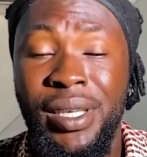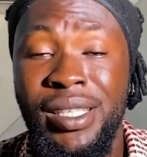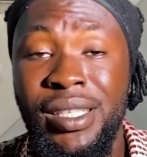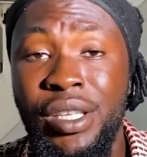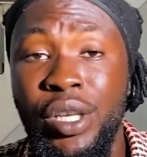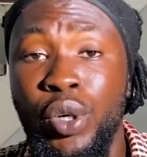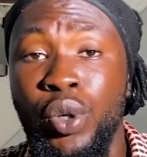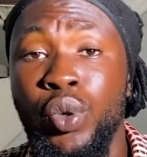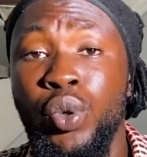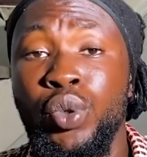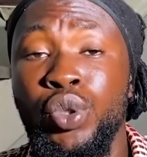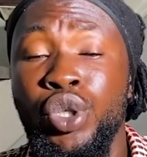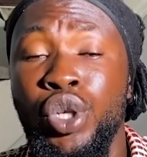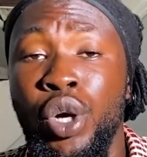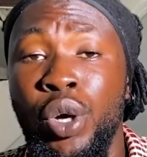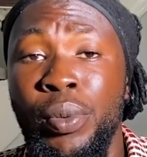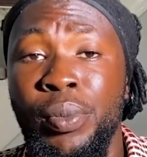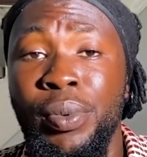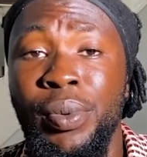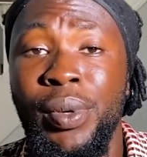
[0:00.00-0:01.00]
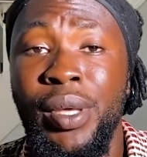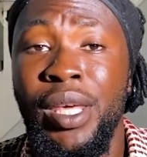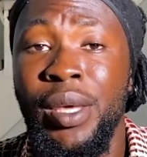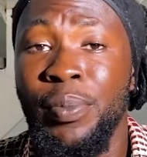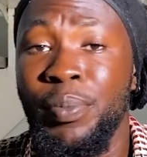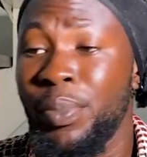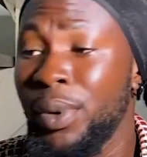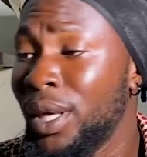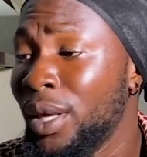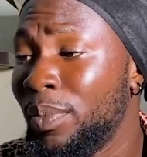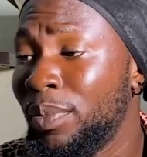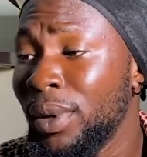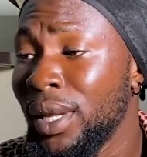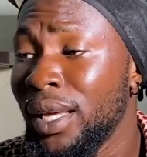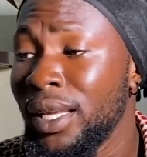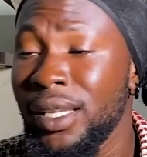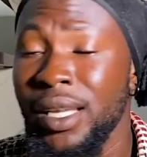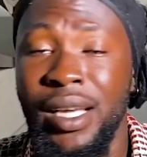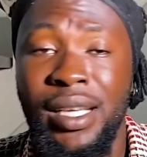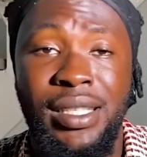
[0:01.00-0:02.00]
He did a good job. He
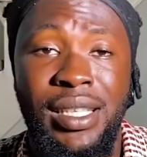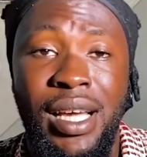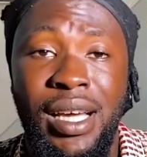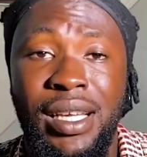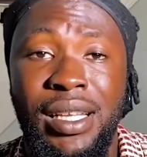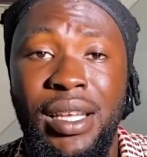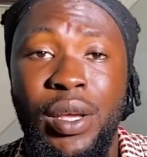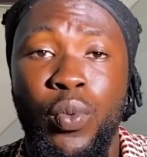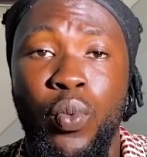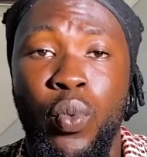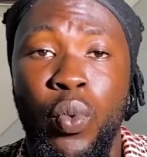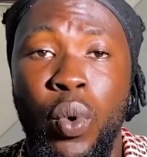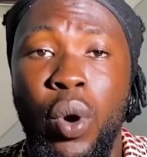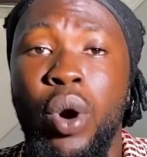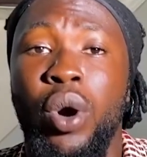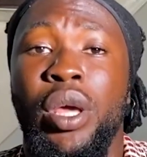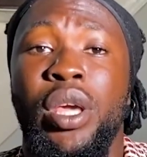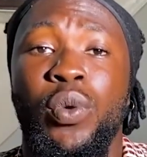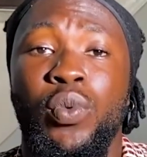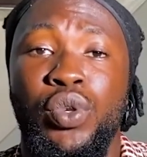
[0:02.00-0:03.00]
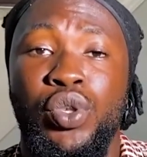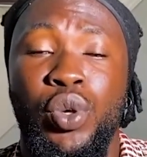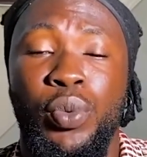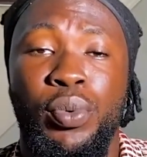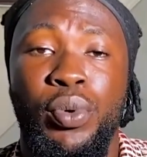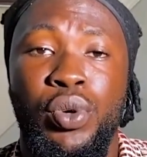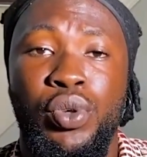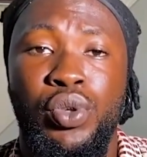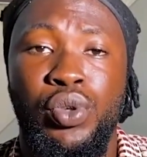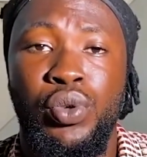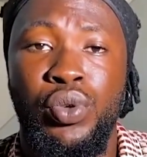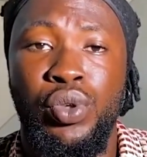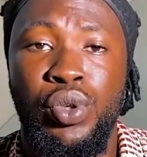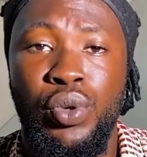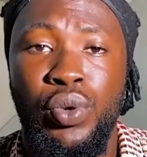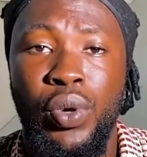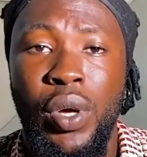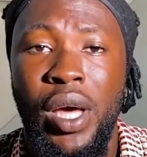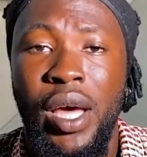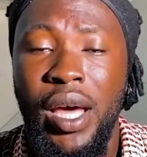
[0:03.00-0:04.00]
played exactly what he was supposed to
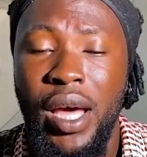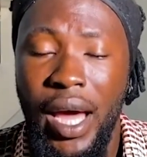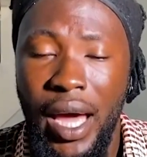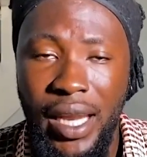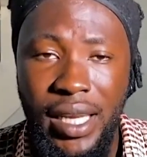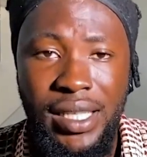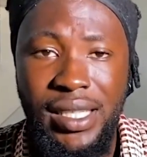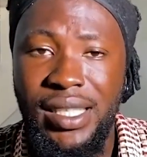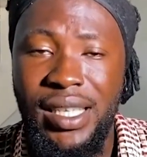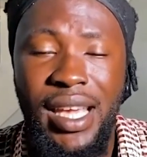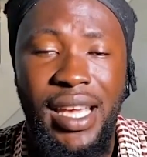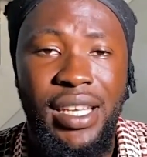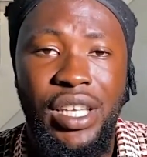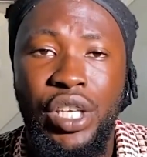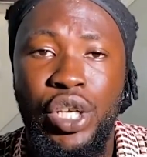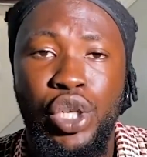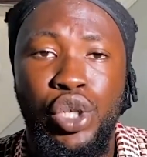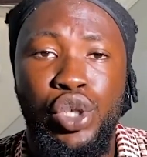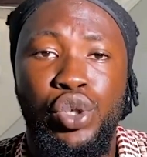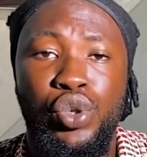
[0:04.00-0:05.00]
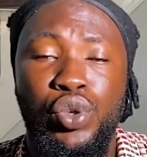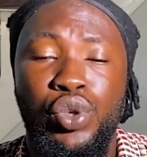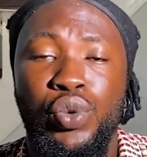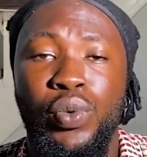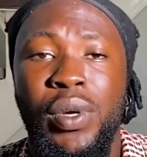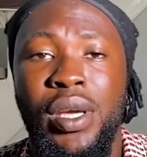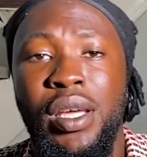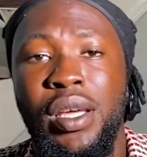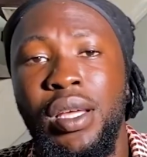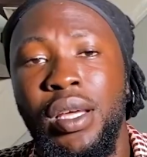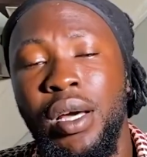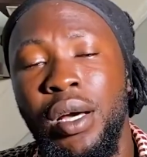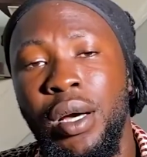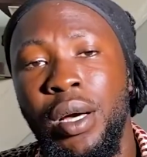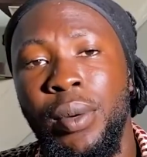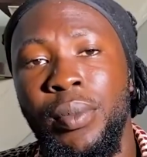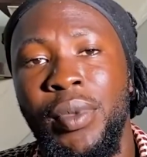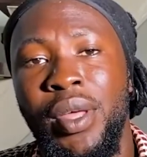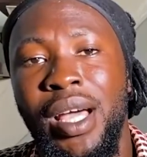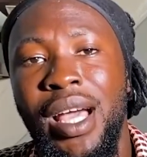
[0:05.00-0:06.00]
do. I didn't see any issues with
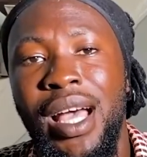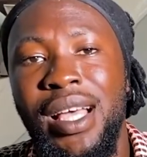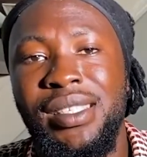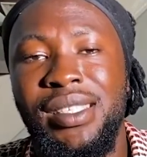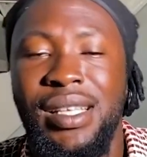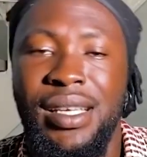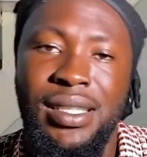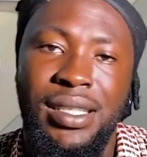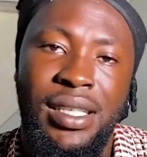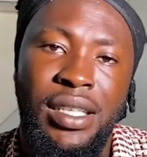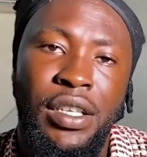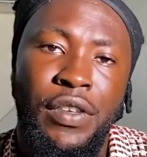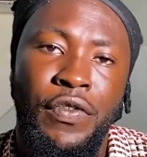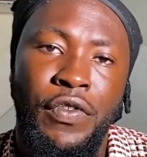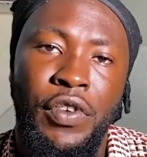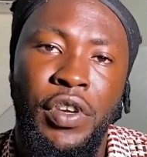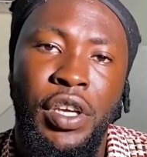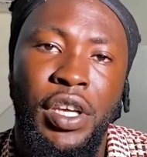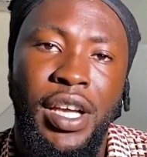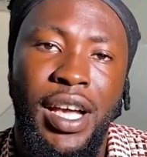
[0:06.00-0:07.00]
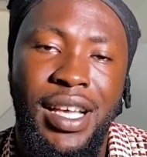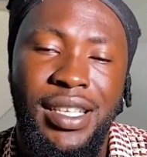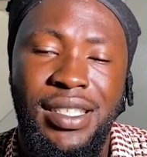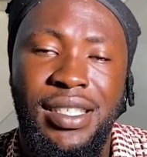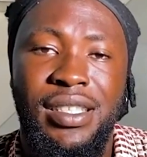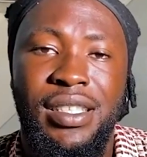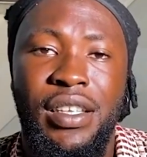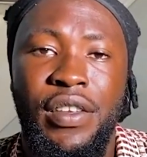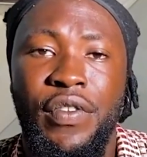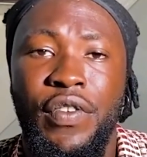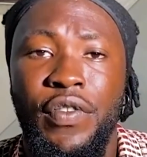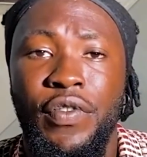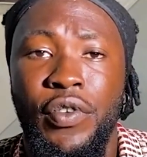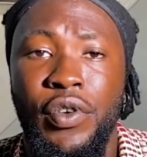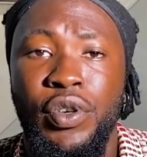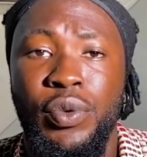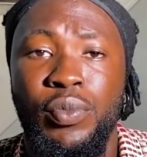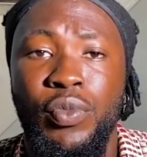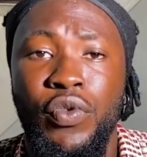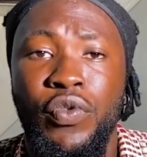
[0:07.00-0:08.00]
the cast and delivery. Cast and delivery
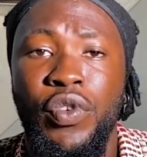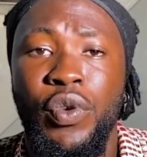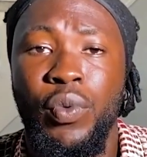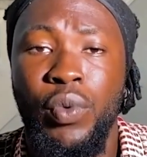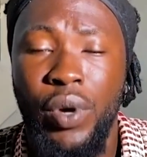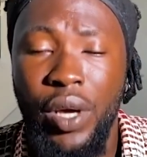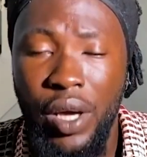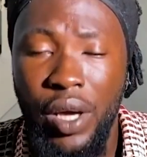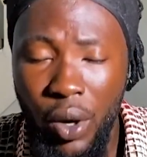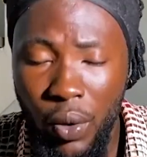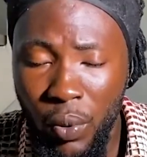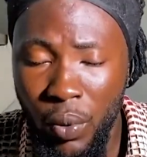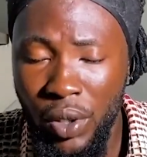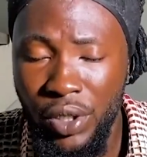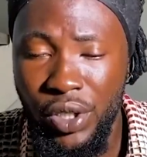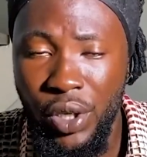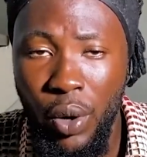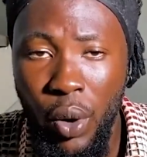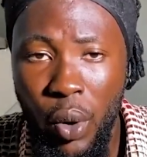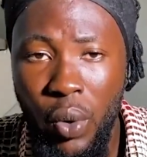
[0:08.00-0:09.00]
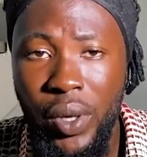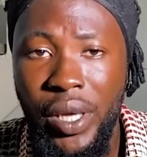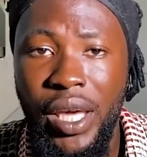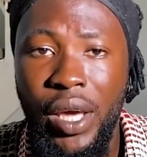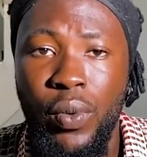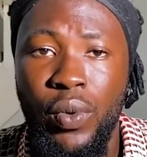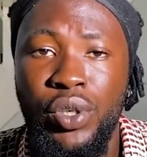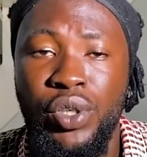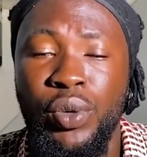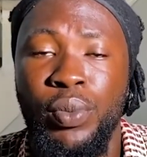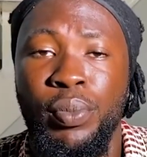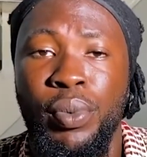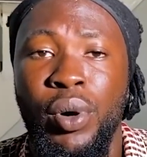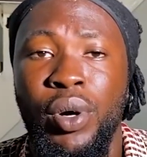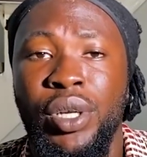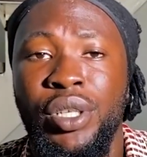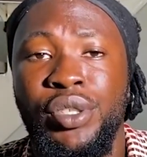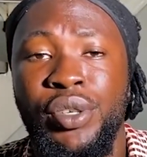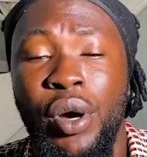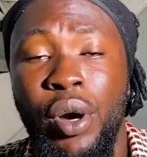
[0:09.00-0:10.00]
for the movie was okay, was on
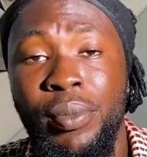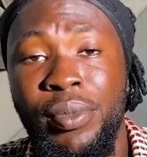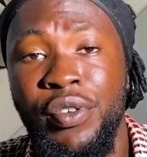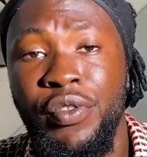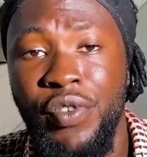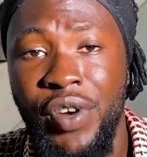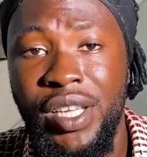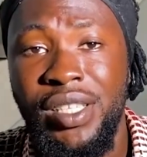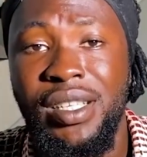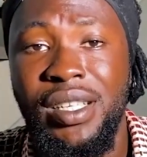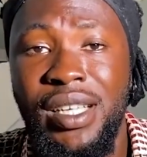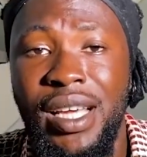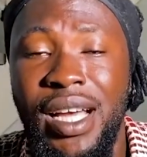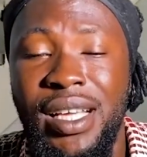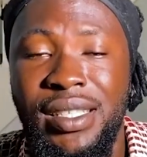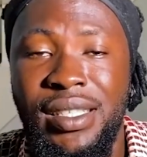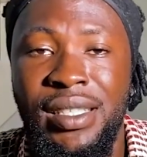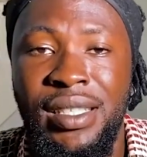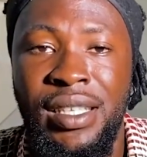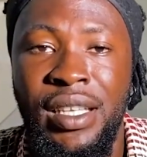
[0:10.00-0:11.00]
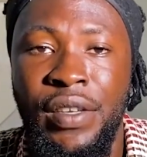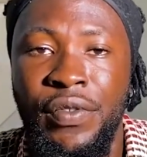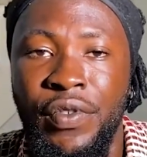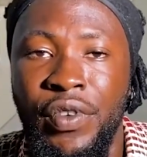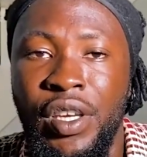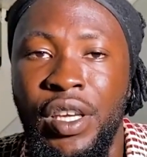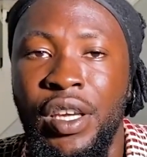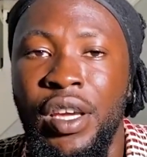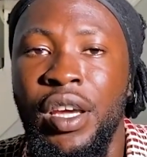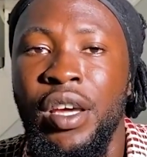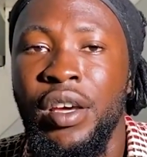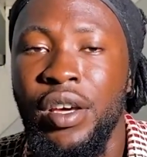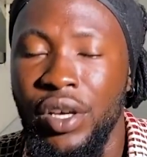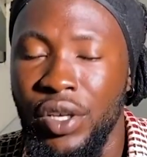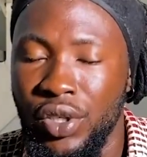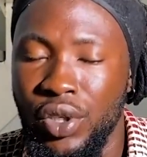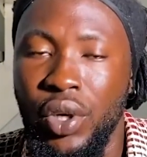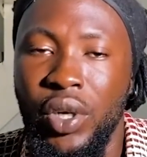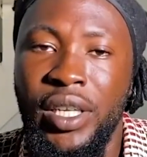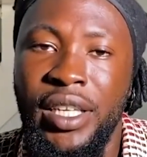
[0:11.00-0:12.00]
point. So I'll be rating cast and delivery
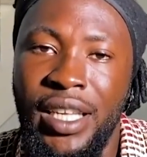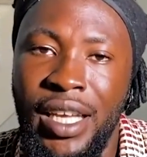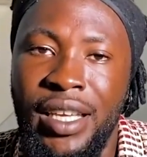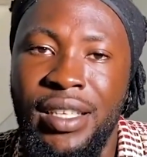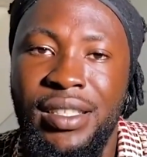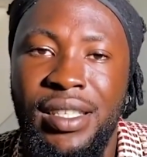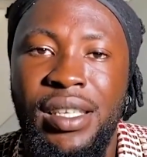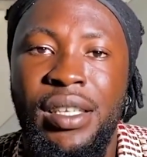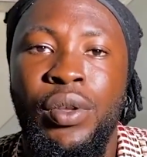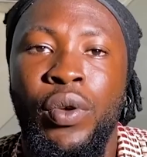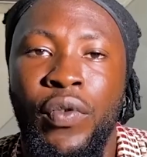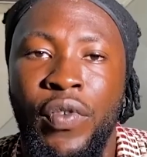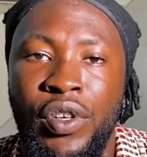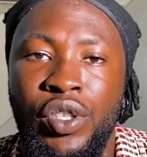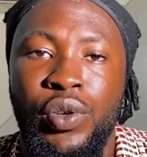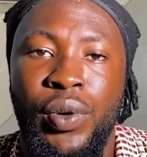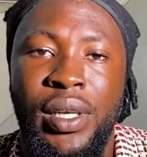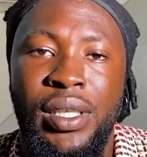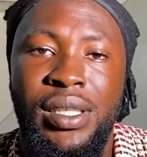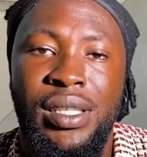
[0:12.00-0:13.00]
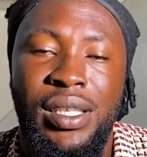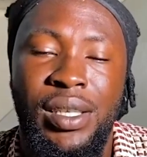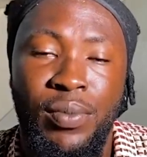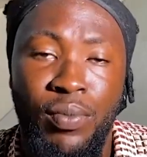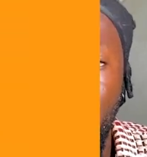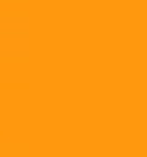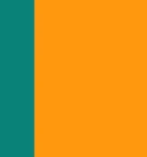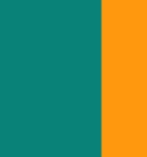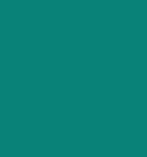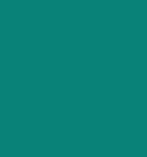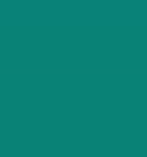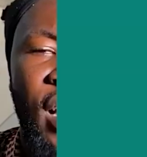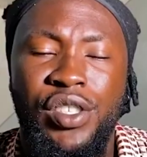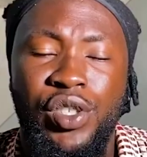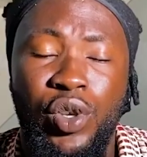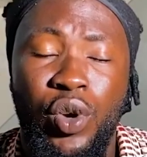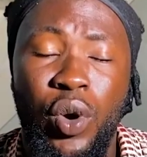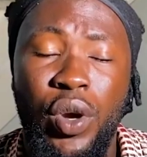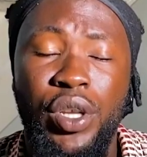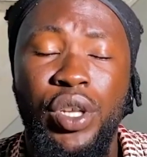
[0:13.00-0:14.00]
a solid 18 over 20. So
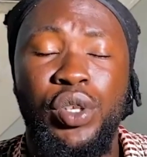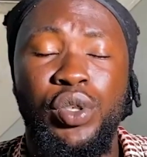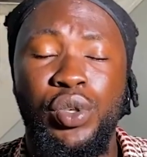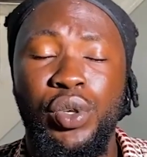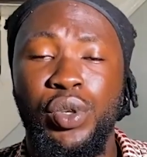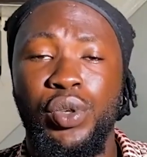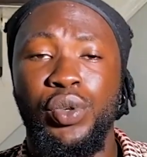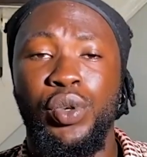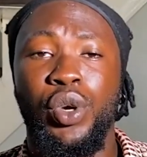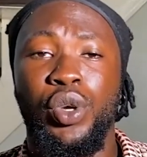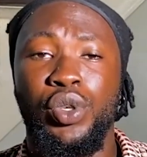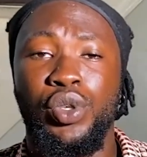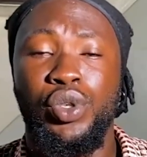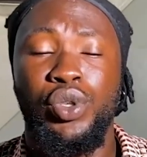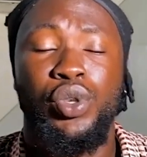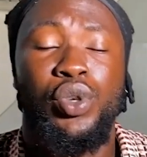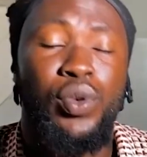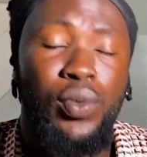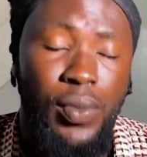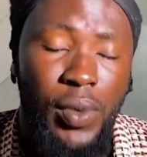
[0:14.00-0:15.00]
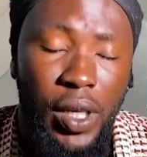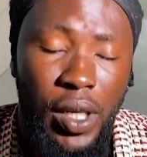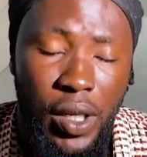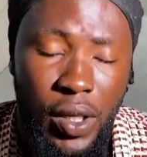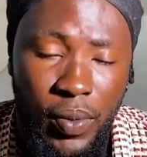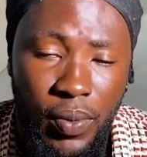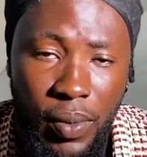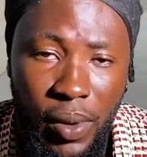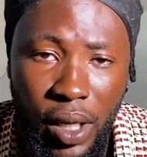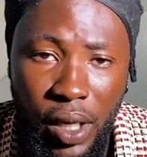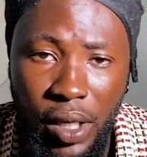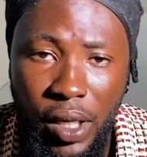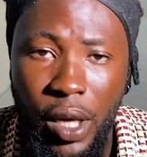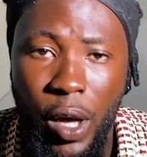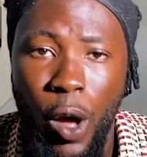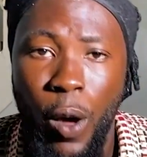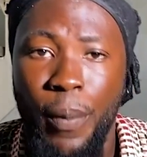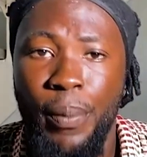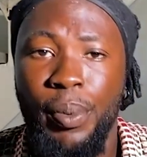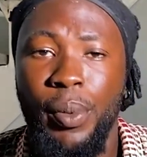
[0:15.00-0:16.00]
guys, going into the costume and
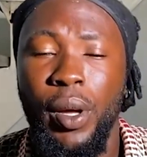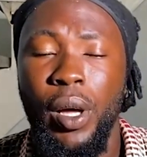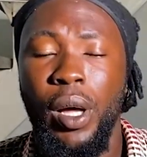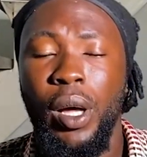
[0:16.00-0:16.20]
makeup,